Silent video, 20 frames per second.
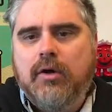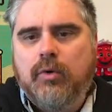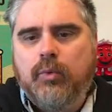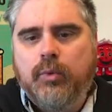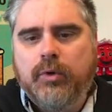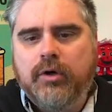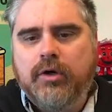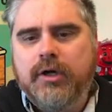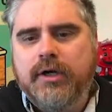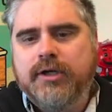
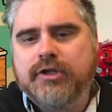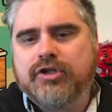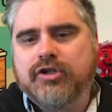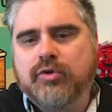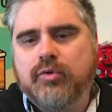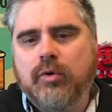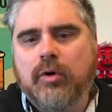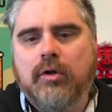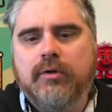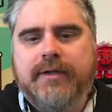we're going to
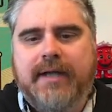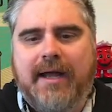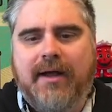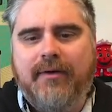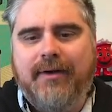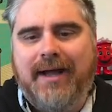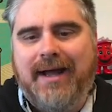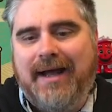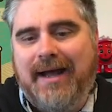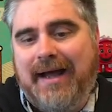scroll
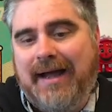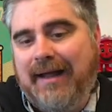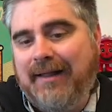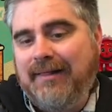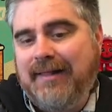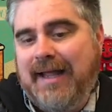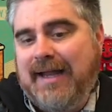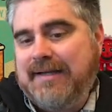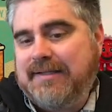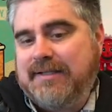down. I
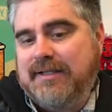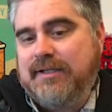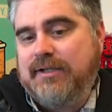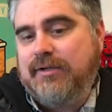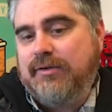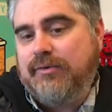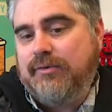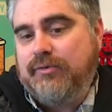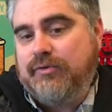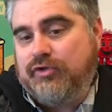like to
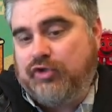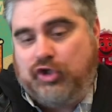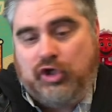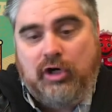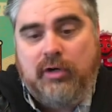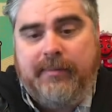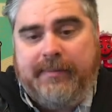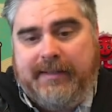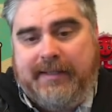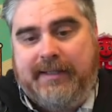use
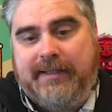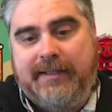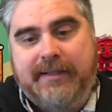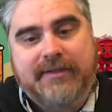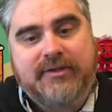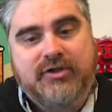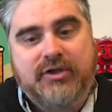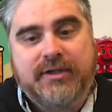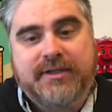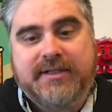Germany.
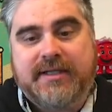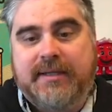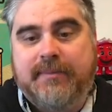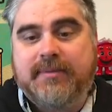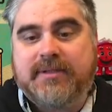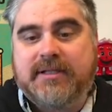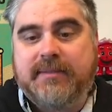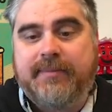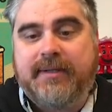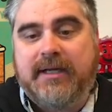It just
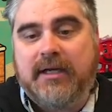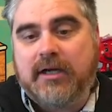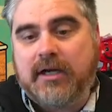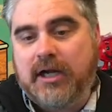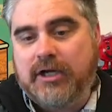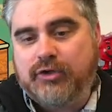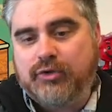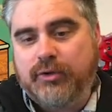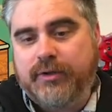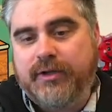seems to be a
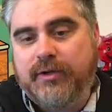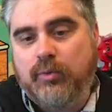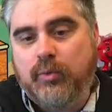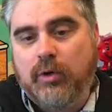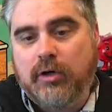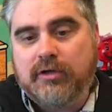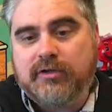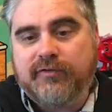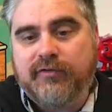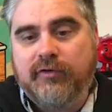country that
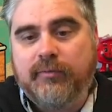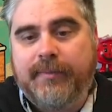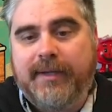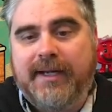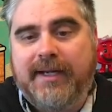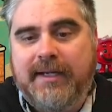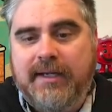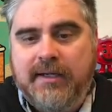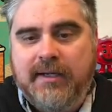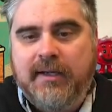works for
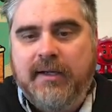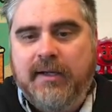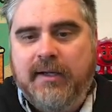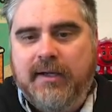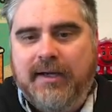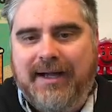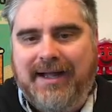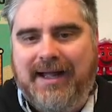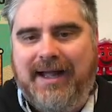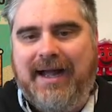me.
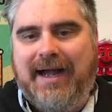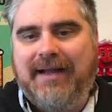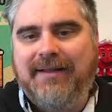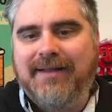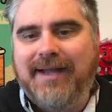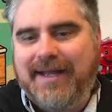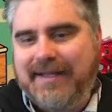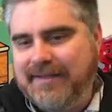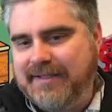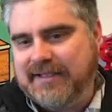I
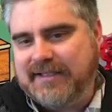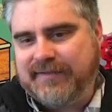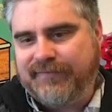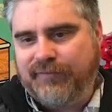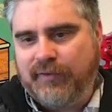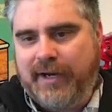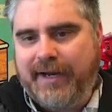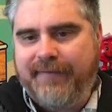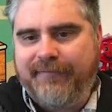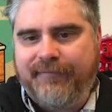like this
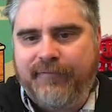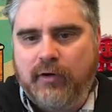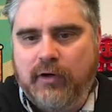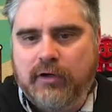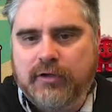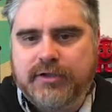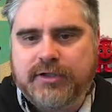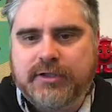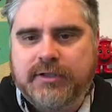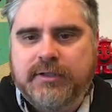
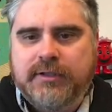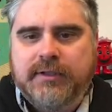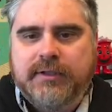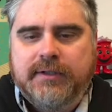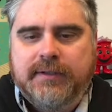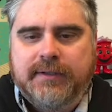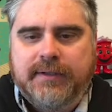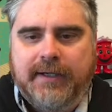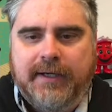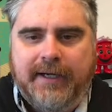Frankfurt
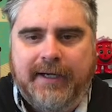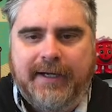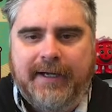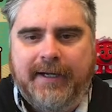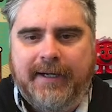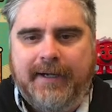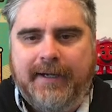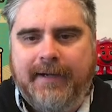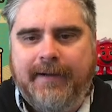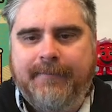
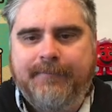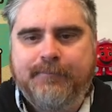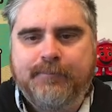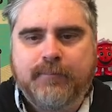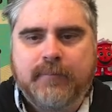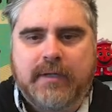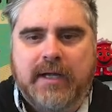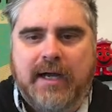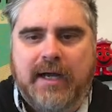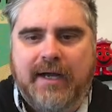
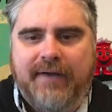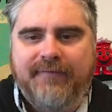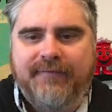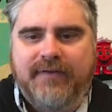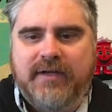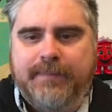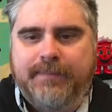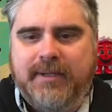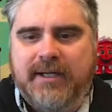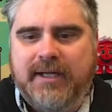
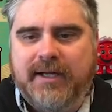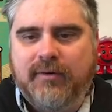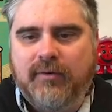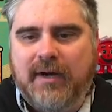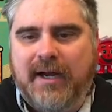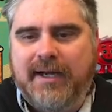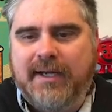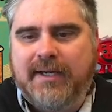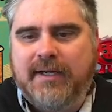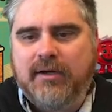VPN
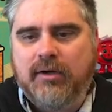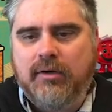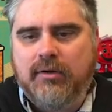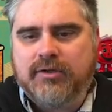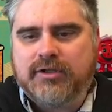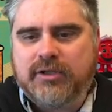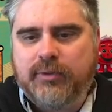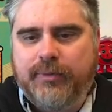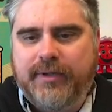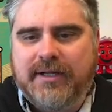right here.
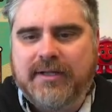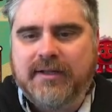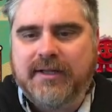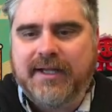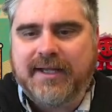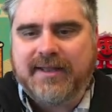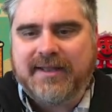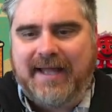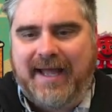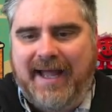So we
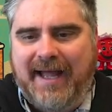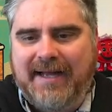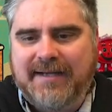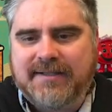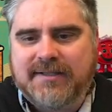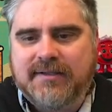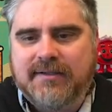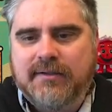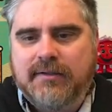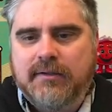click
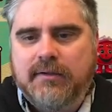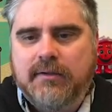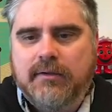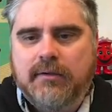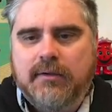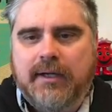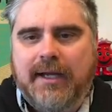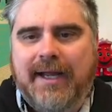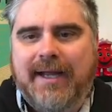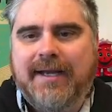that,
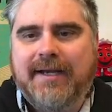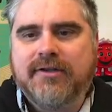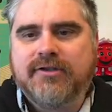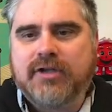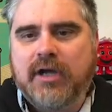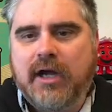and it's